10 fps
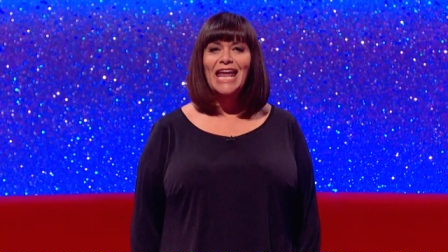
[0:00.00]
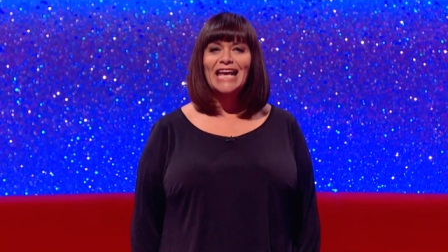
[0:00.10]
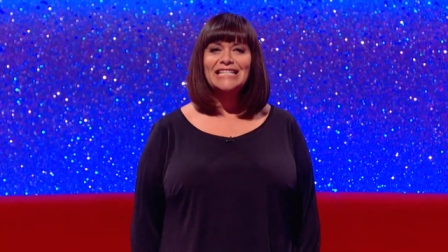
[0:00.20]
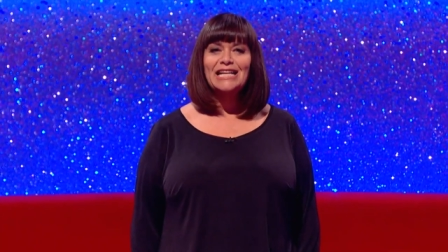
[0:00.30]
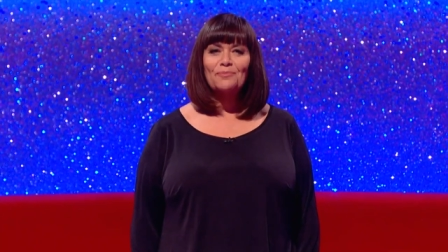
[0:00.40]

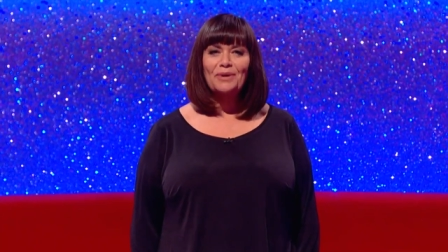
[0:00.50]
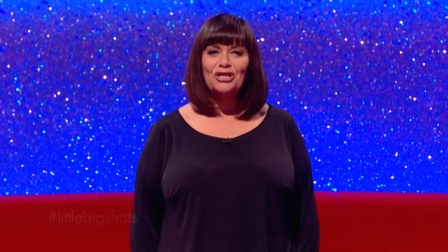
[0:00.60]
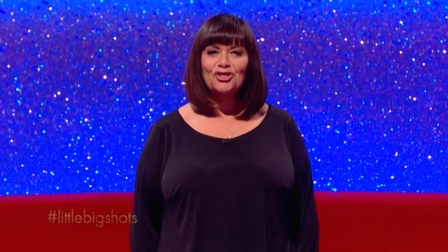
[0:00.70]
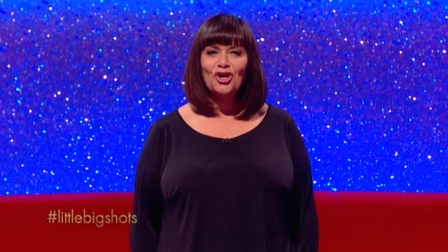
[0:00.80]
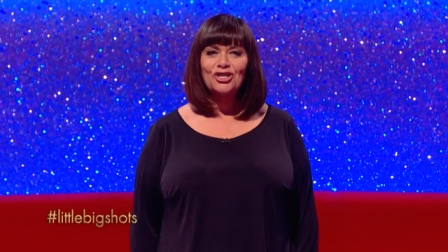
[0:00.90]
next little big
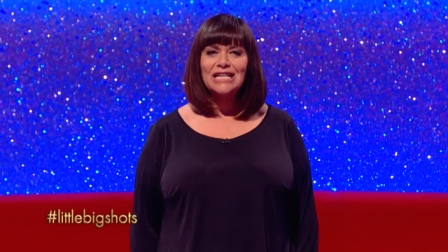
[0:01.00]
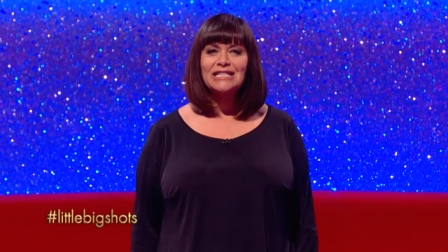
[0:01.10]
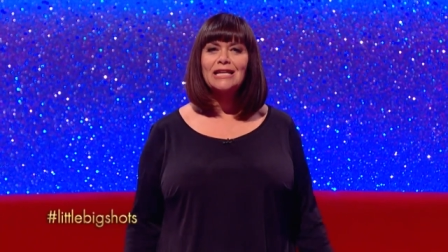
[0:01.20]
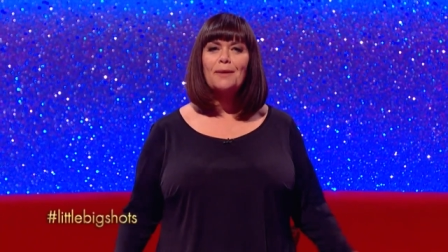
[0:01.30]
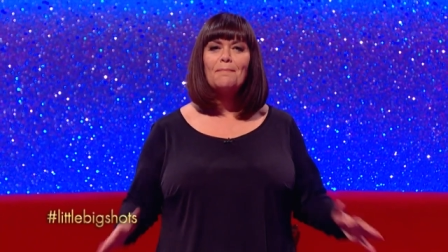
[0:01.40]
shot
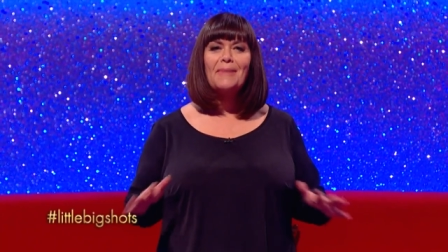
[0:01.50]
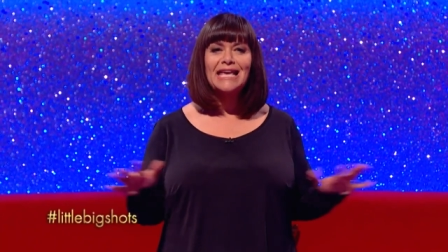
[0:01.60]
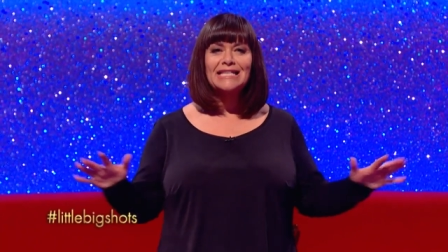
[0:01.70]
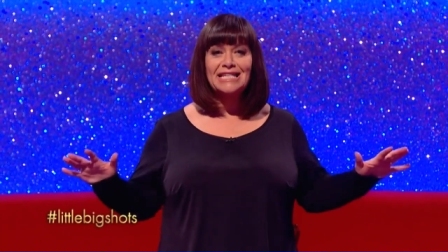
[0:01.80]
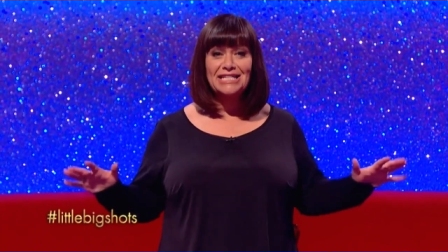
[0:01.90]
is an
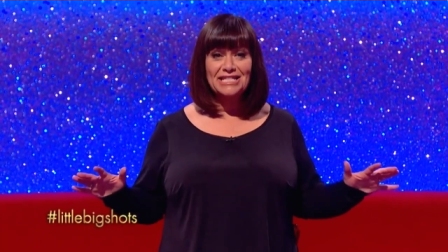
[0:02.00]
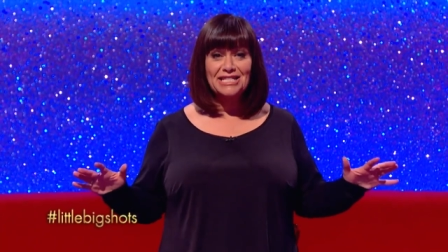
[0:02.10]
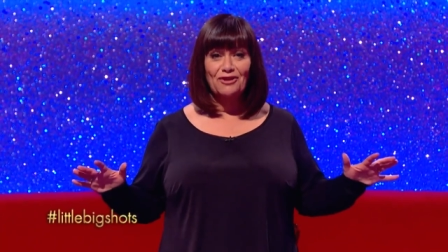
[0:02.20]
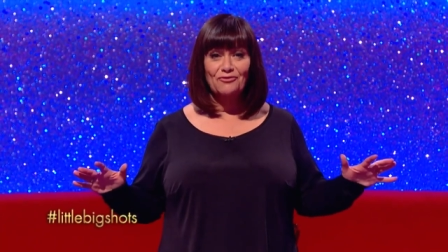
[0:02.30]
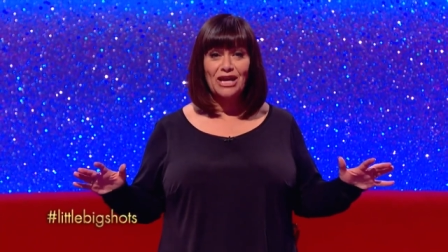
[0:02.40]
amazing
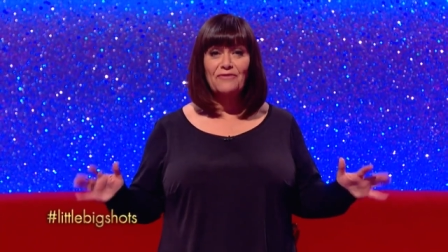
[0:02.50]
discovery.